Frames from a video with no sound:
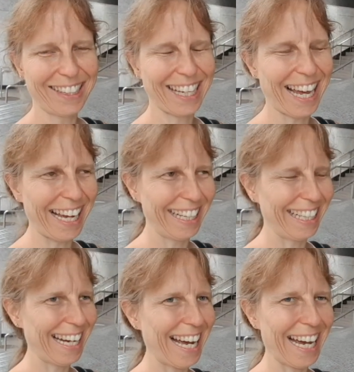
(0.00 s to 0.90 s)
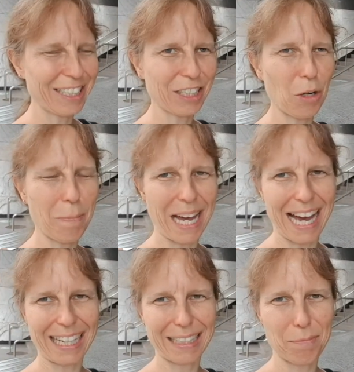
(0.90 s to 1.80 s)
Okay, I had to go
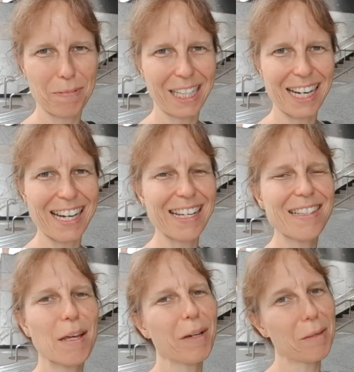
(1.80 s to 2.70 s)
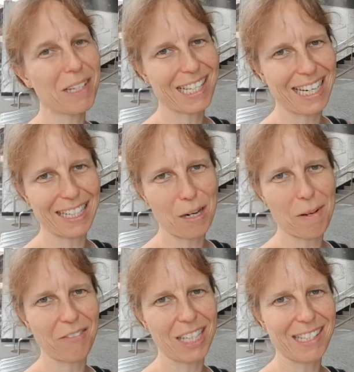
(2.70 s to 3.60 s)
back because they made a mistake
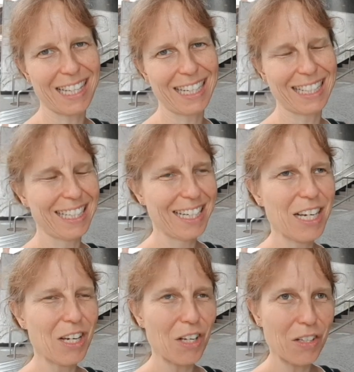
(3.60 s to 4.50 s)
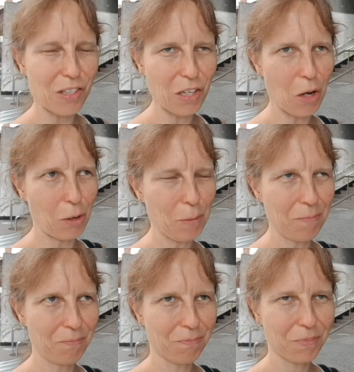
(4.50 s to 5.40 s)
on my visa. So,
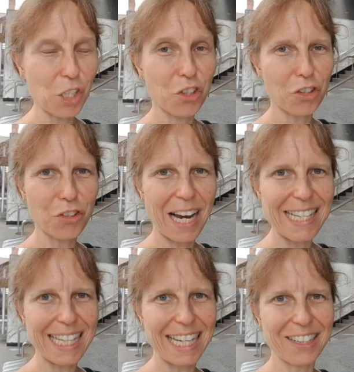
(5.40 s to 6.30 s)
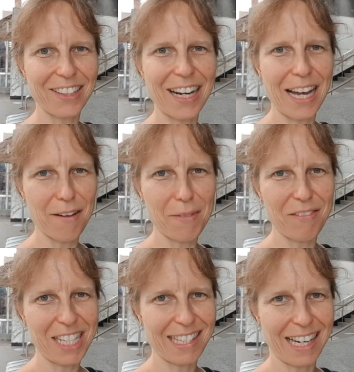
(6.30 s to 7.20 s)
two tries later, I have
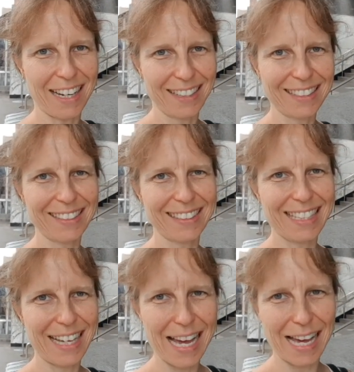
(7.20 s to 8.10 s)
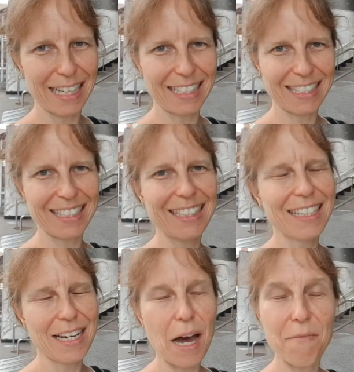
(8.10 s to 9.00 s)
my visa and
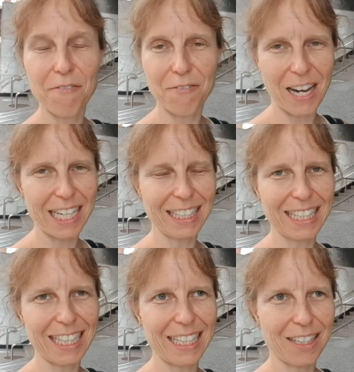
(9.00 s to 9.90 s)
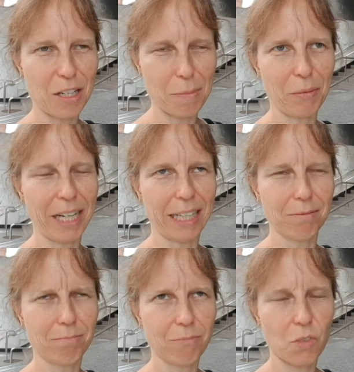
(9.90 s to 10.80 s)
I'm finally on my way.
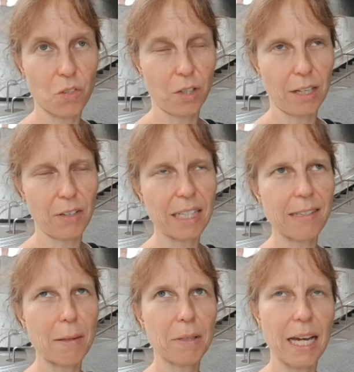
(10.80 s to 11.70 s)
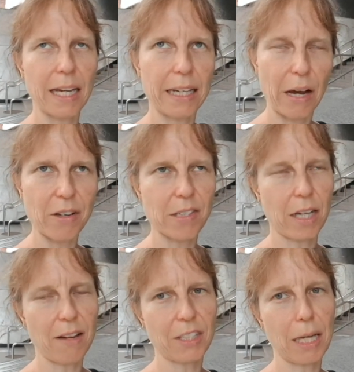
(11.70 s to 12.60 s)
Sort of, except that now I
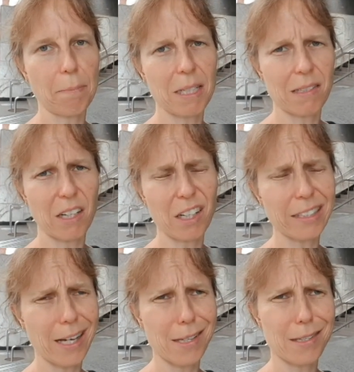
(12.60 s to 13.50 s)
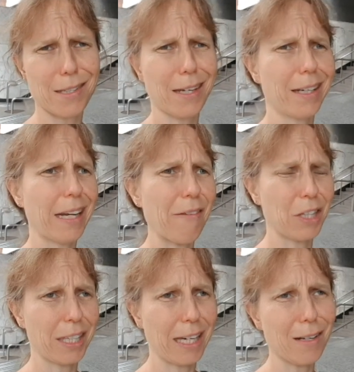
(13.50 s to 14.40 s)
still have to get PCR tests and
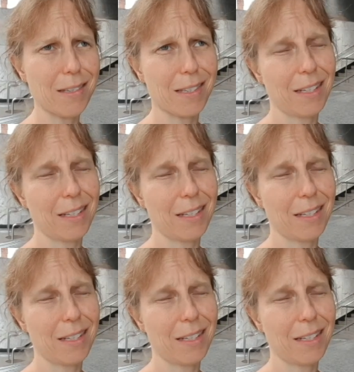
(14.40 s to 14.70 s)
everything else.